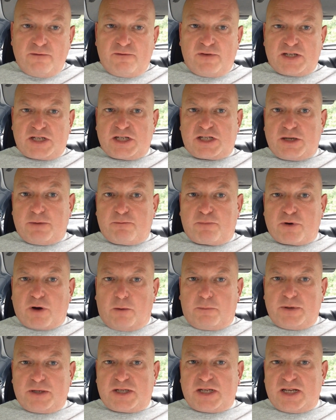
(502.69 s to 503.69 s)
visiting
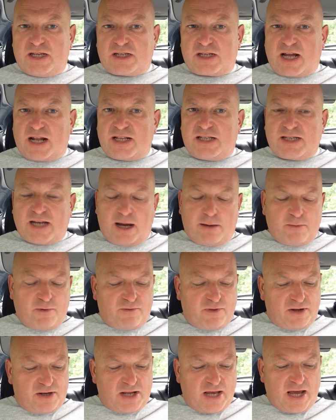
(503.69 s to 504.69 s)
properties any time
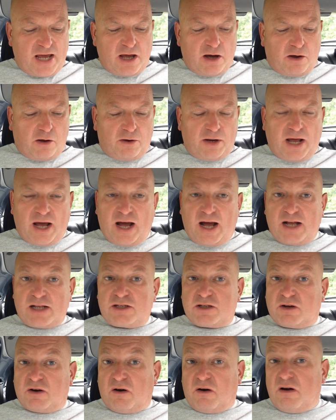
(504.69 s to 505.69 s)
of the day or
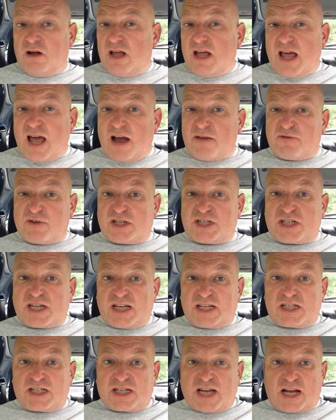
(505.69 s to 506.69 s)
night or every
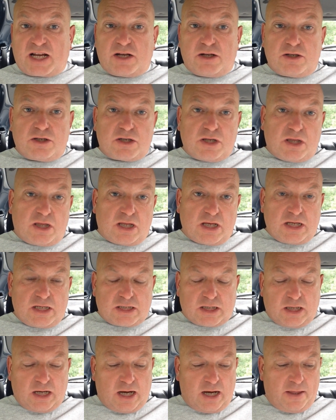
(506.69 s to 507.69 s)
6 seconds and
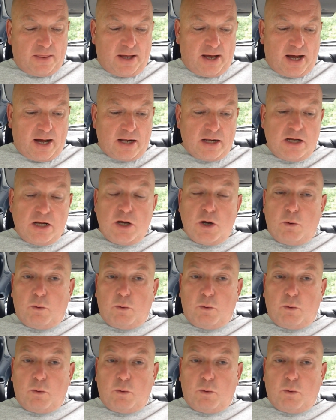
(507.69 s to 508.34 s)
things like that.